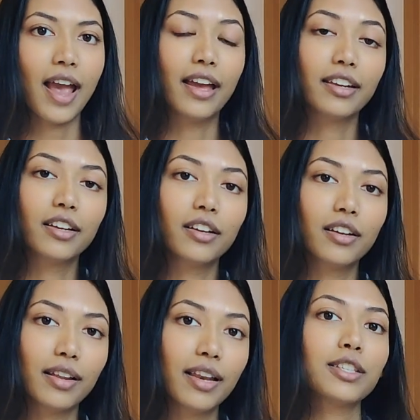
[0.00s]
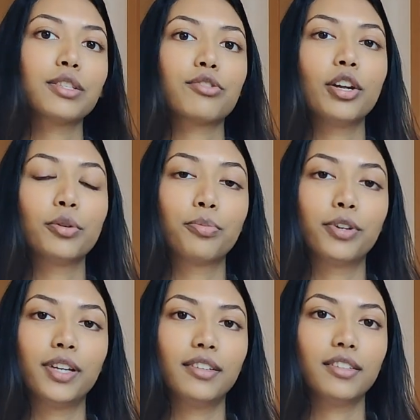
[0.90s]
and let's try to
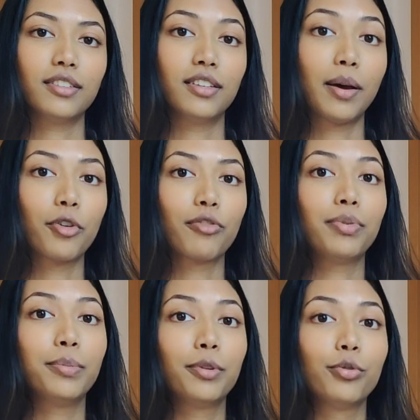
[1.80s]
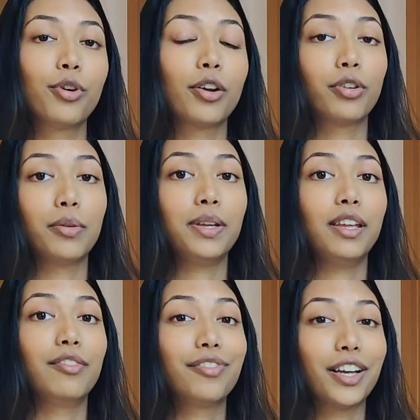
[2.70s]
predict the number of people who are going to be
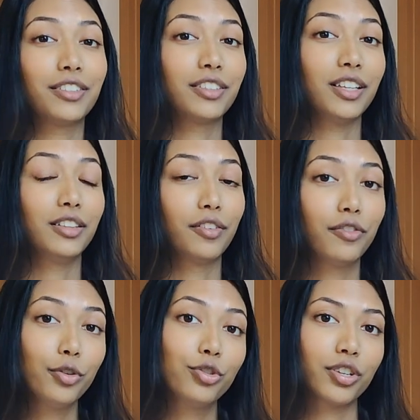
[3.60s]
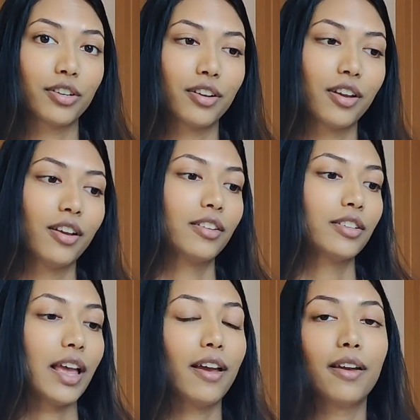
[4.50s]
infected in the future.
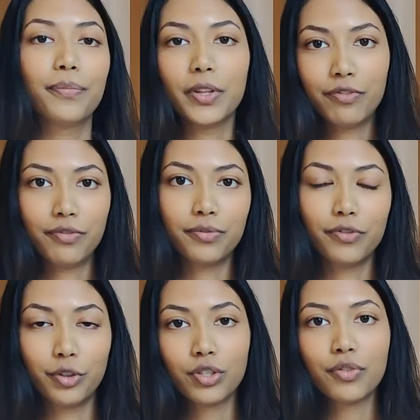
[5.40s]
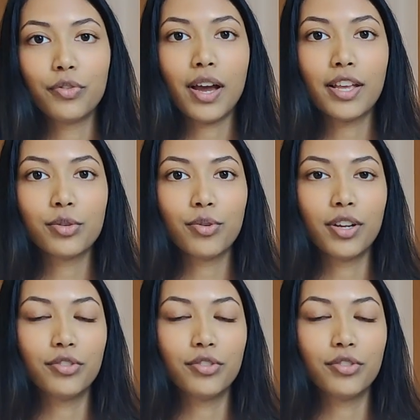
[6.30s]
Um, if, for those of you guys who are